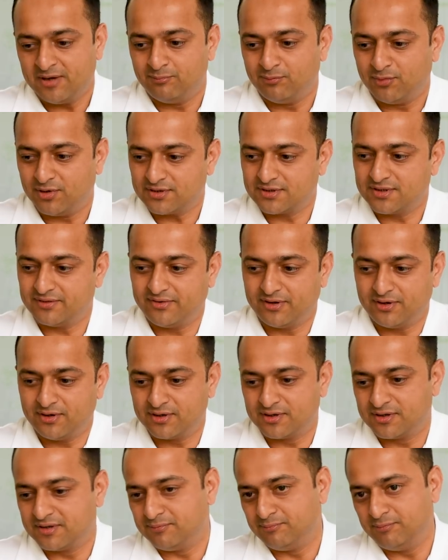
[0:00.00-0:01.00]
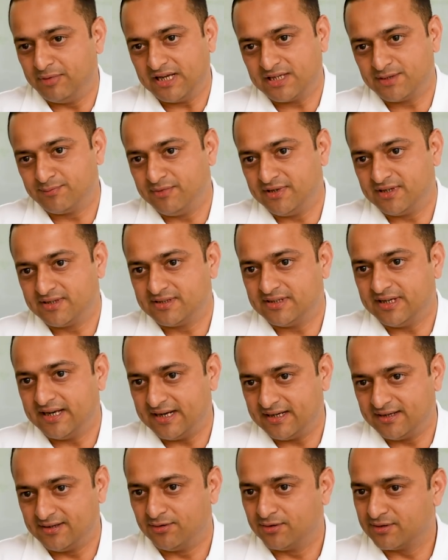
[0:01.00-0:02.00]
Most of our batchmates
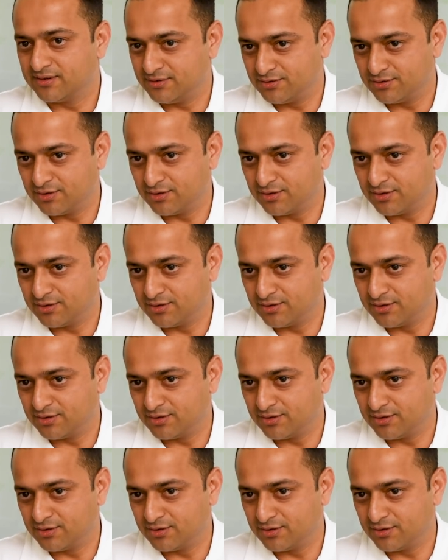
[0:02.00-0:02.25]
had got a